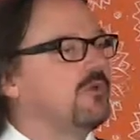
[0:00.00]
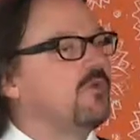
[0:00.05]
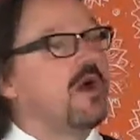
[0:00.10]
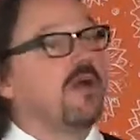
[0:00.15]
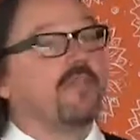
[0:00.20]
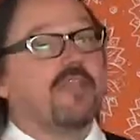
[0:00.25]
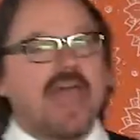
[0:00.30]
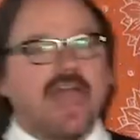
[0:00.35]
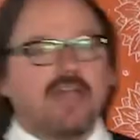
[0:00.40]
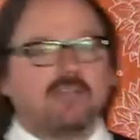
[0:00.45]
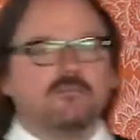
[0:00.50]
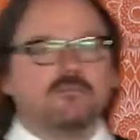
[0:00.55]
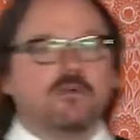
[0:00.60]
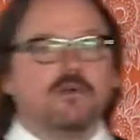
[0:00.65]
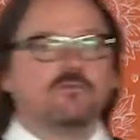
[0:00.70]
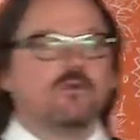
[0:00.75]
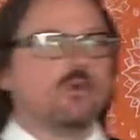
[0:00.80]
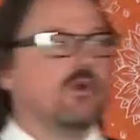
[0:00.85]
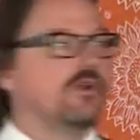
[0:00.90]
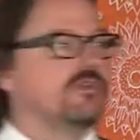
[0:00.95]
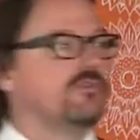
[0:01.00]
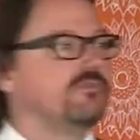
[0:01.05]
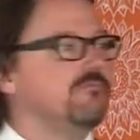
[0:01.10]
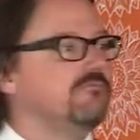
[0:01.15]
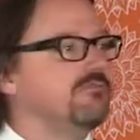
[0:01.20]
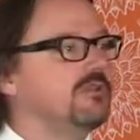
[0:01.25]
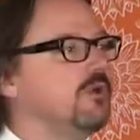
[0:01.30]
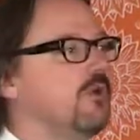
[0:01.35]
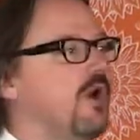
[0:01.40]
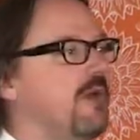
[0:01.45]
Well, that, of course,
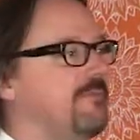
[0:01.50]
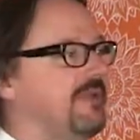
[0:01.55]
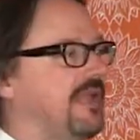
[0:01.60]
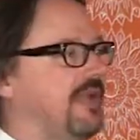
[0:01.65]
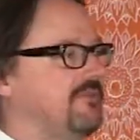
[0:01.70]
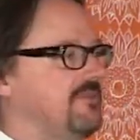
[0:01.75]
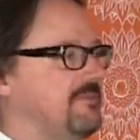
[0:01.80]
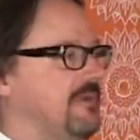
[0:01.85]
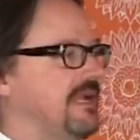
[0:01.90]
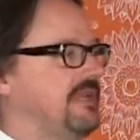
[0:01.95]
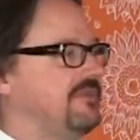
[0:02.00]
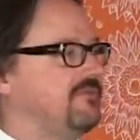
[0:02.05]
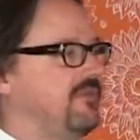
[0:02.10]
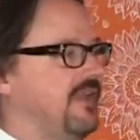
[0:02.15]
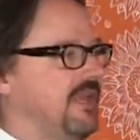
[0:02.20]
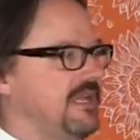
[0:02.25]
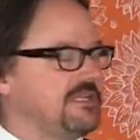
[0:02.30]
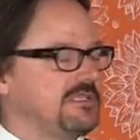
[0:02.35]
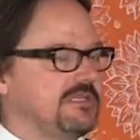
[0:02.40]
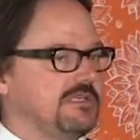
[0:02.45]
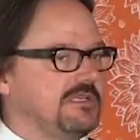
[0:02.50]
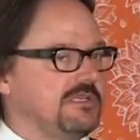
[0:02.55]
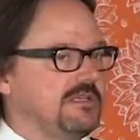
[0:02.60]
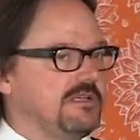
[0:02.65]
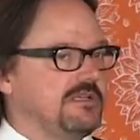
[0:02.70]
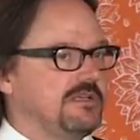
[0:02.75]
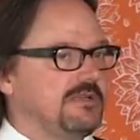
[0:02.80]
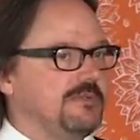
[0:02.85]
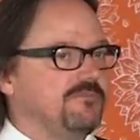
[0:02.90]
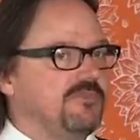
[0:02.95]
blew up in everybody's face,
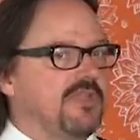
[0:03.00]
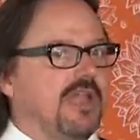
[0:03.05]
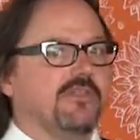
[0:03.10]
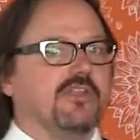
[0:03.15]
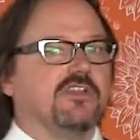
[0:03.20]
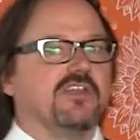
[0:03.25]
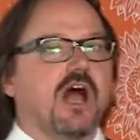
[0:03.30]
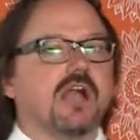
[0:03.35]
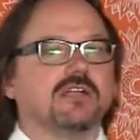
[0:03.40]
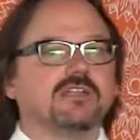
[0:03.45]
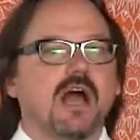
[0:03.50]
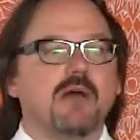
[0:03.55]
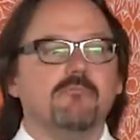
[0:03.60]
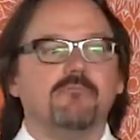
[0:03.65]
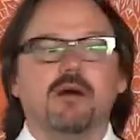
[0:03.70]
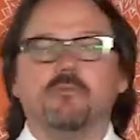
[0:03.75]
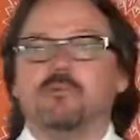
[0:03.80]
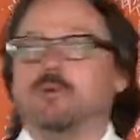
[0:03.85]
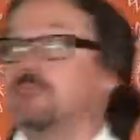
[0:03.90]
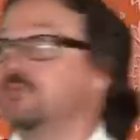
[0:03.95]
and the dot-com bubble